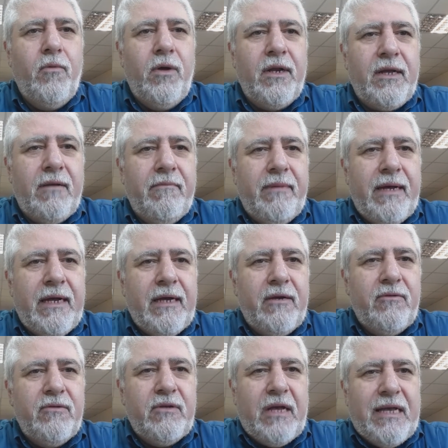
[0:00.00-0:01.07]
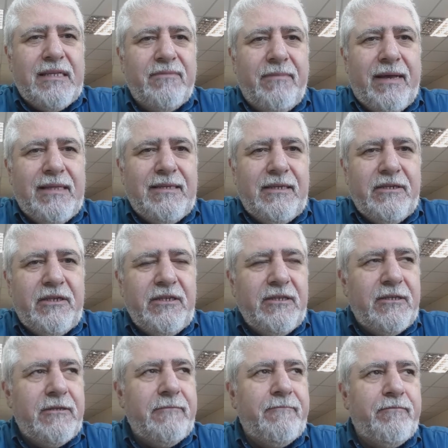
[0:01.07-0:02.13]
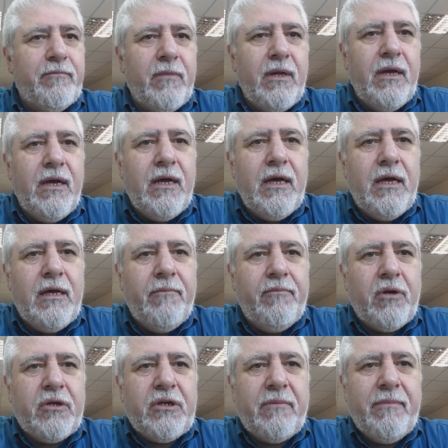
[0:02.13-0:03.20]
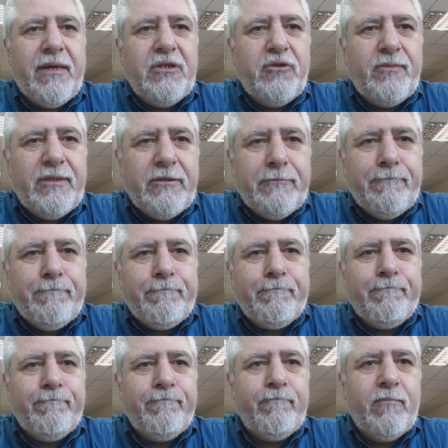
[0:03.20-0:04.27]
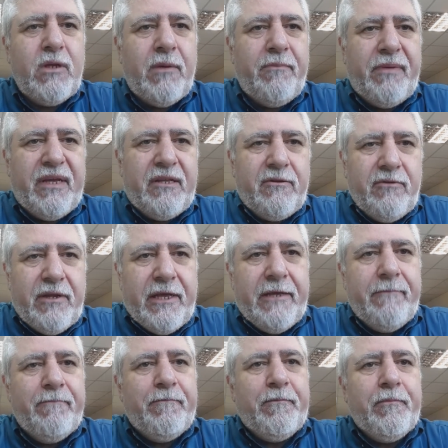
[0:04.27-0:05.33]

Welcome back to the iSmile series. Project management topic today.